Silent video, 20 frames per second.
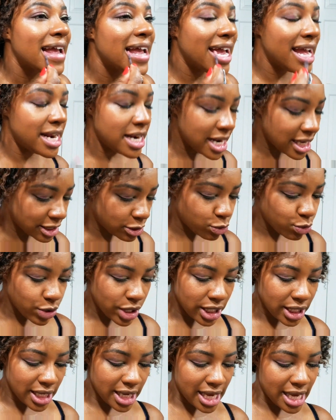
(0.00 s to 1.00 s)
And this
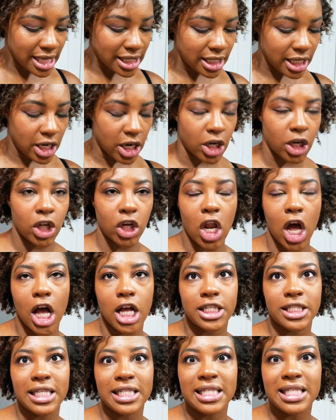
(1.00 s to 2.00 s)
really isn't a
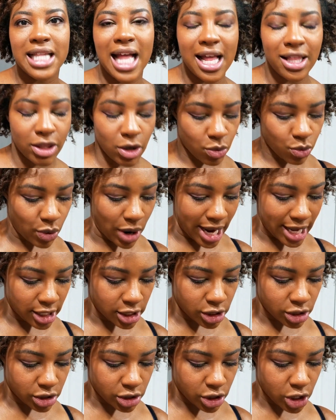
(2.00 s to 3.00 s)
gloss. It's not the right
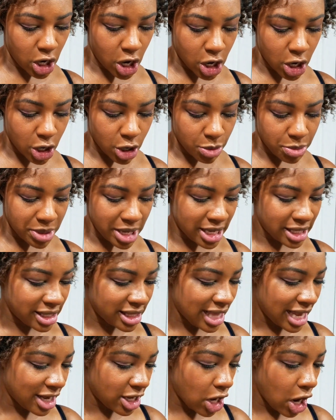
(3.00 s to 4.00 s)
term.
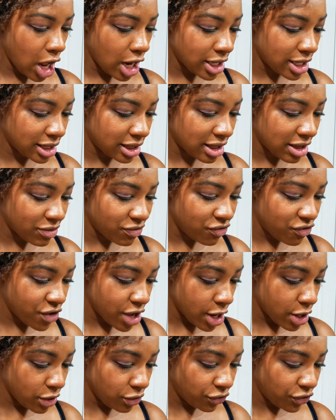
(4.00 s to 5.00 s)
They call it the
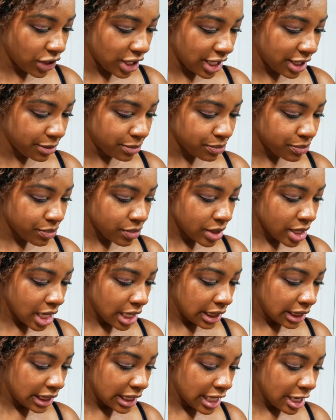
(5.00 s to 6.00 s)
Velvet
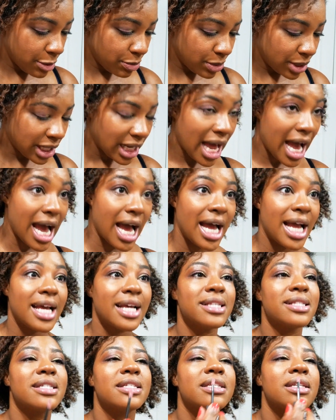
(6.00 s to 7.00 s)
Lip
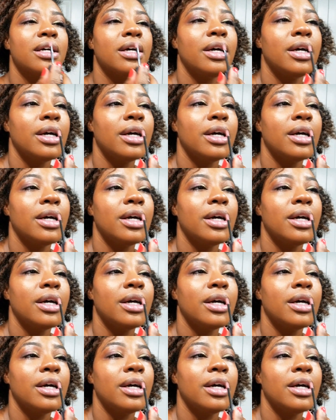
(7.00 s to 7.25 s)
Glides.